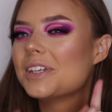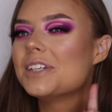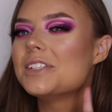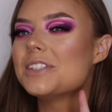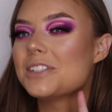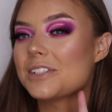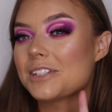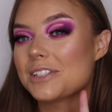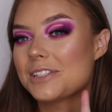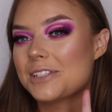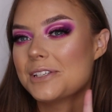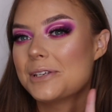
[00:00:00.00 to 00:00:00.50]

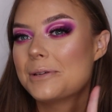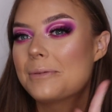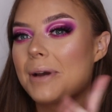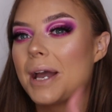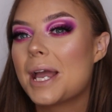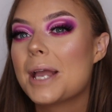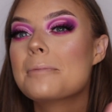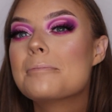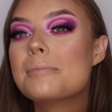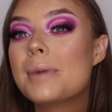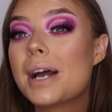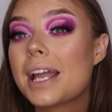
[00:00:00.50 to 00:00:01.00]
just you
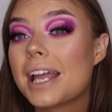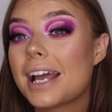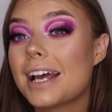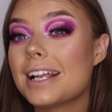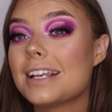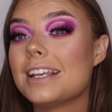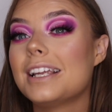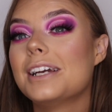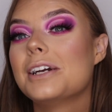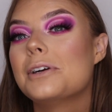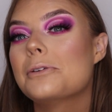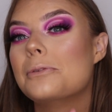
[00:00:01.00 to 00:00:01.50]
wait, might
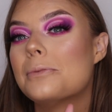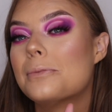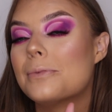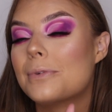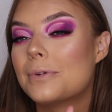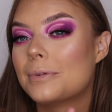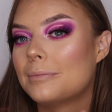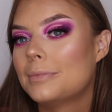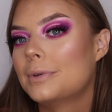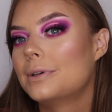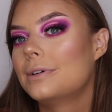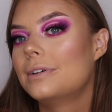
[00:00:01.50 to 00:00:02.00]
add like
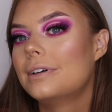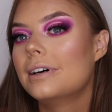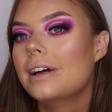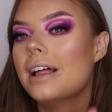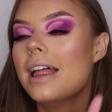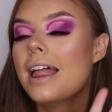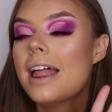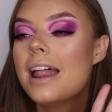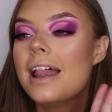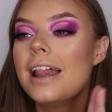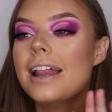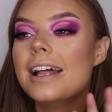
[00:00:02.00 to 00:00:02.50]
one more
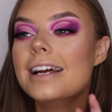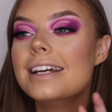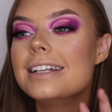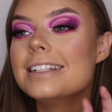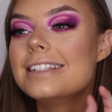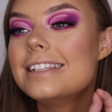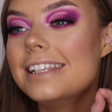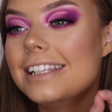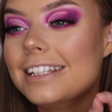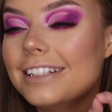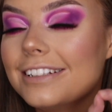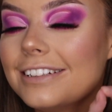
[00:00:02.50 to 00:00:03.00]

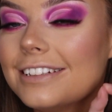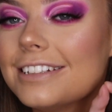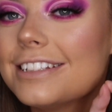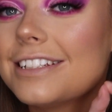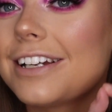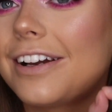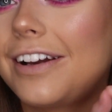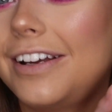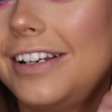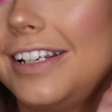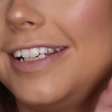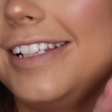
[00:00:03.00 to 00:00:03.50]
little
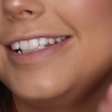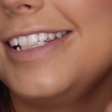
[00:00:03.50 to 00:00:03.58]
tiny